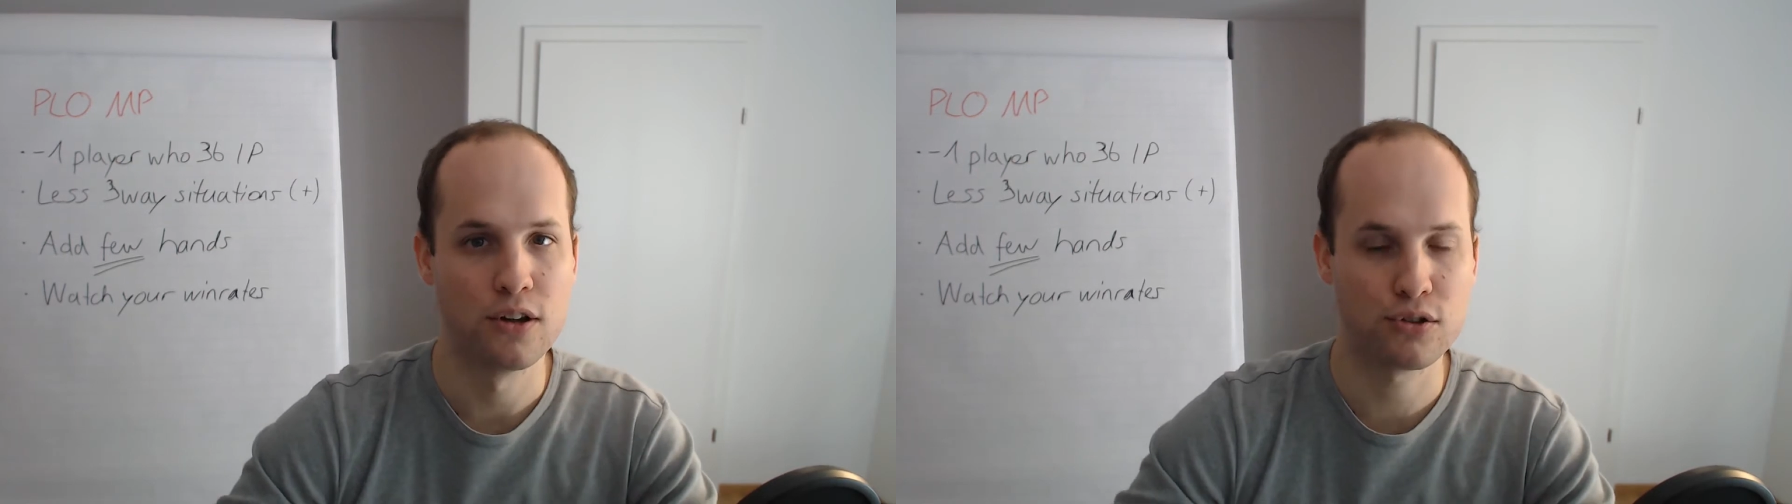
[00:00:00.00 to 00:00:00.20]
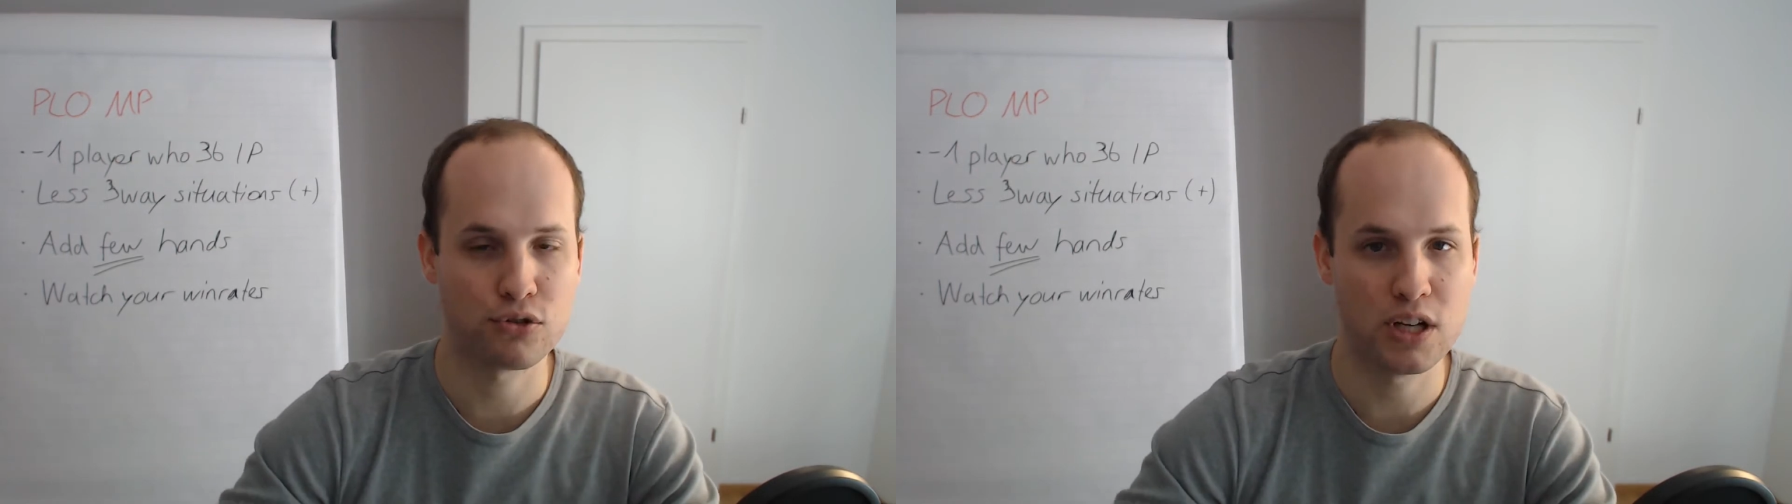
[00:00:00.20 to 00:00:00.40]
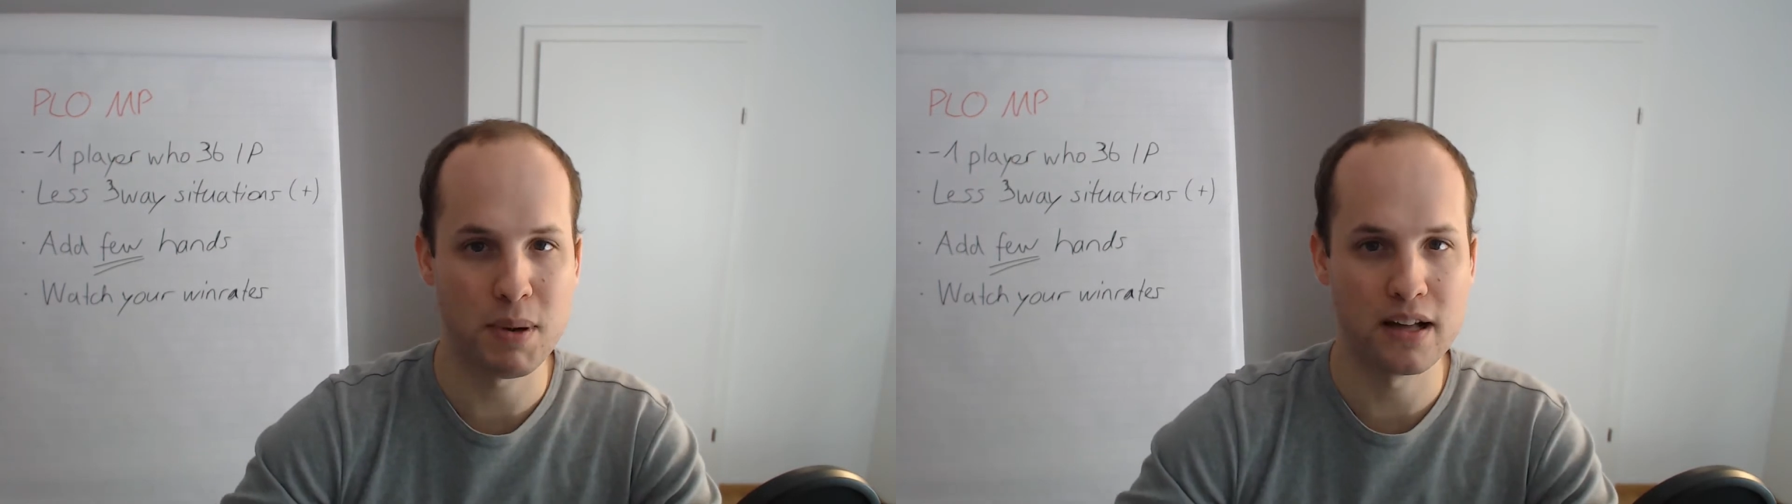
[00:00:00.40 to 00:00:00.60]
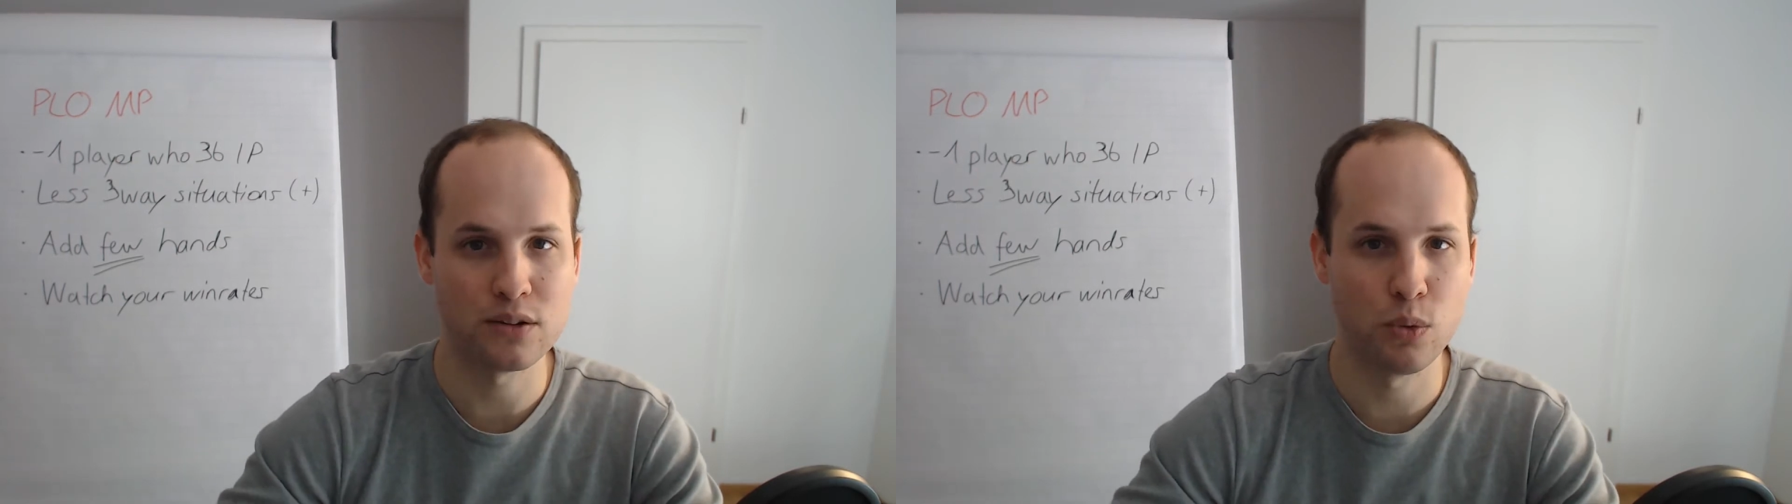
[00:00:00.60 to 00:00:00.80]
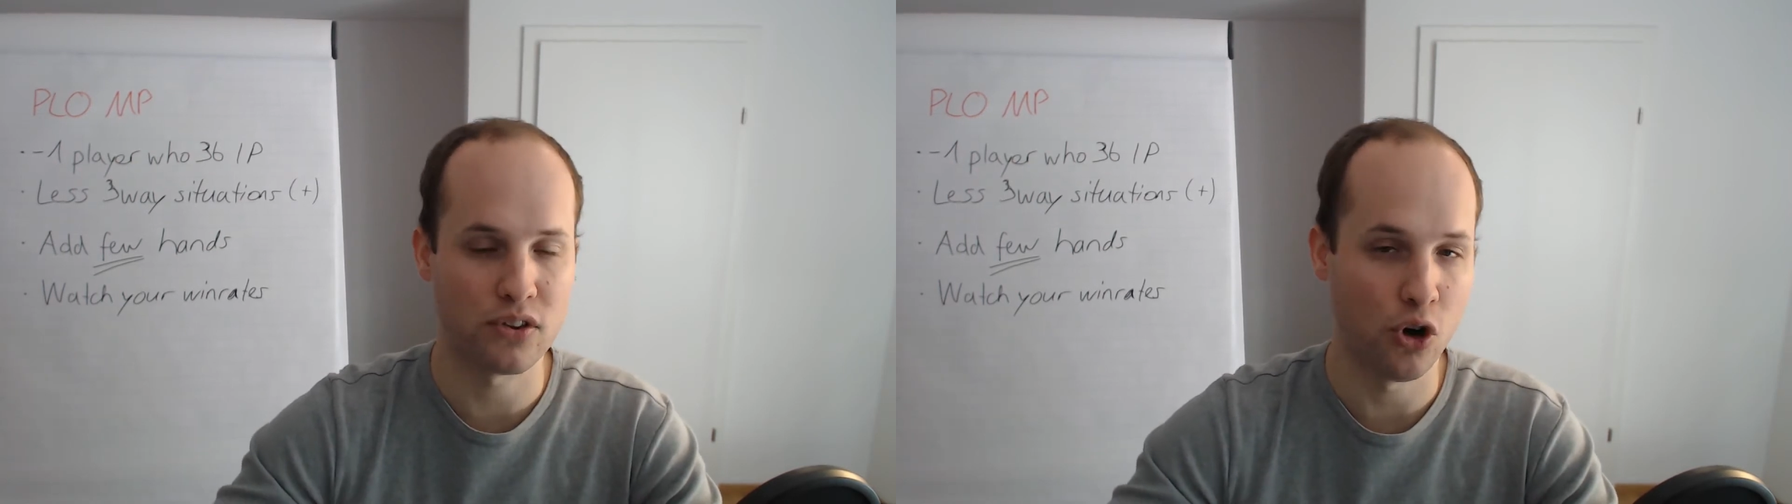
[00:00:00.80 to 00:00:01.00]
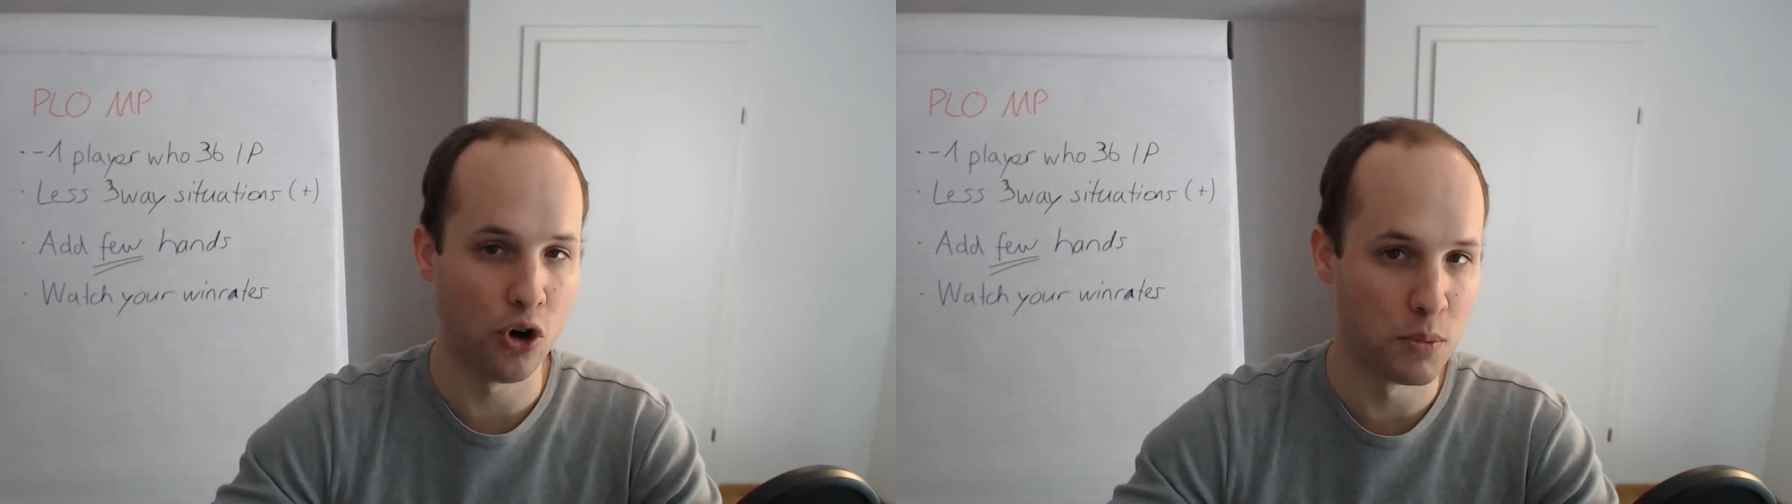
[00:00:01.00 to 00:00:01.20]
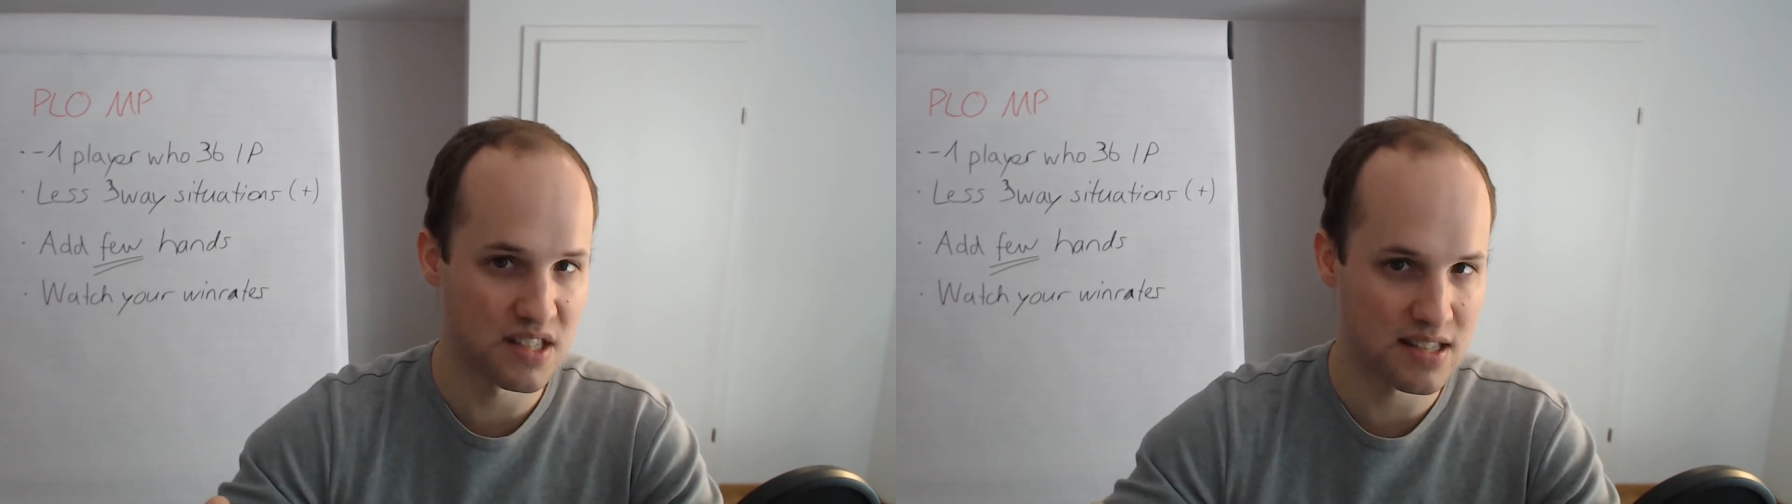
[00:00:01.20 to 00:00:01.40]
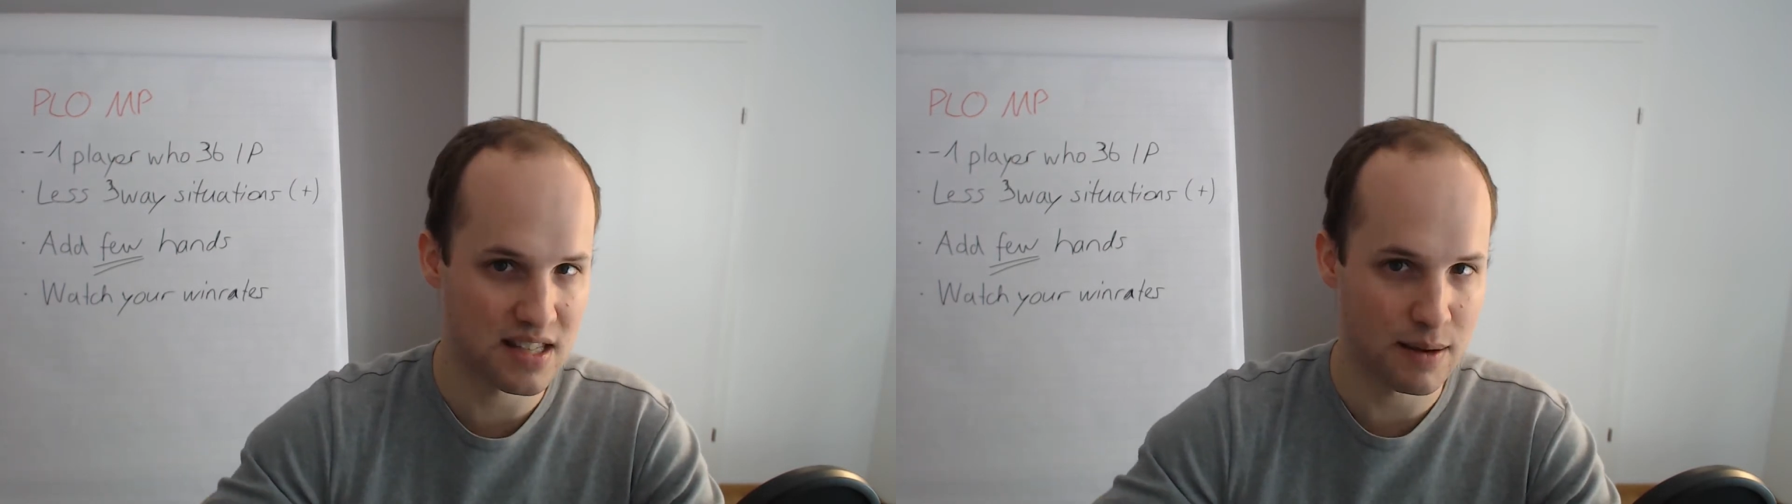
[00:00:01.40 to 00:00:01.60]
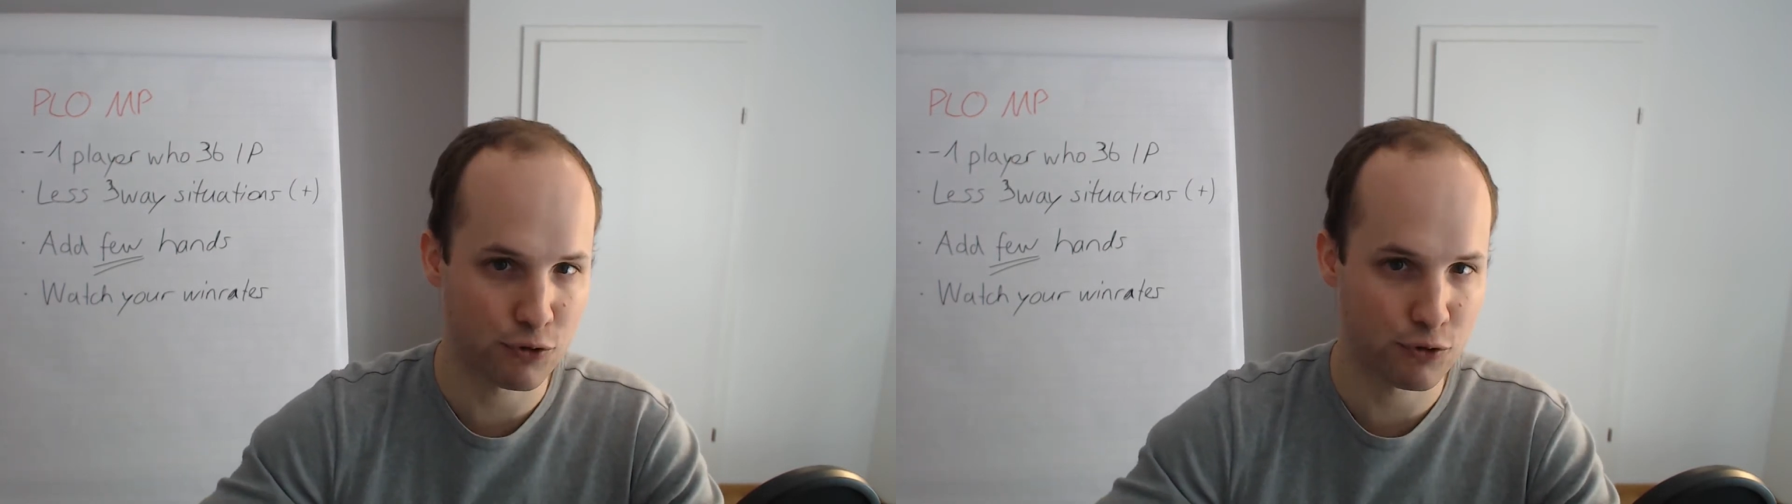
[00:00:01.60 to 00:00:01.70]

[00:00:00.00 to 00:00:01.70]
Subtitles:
3-bet with almost the same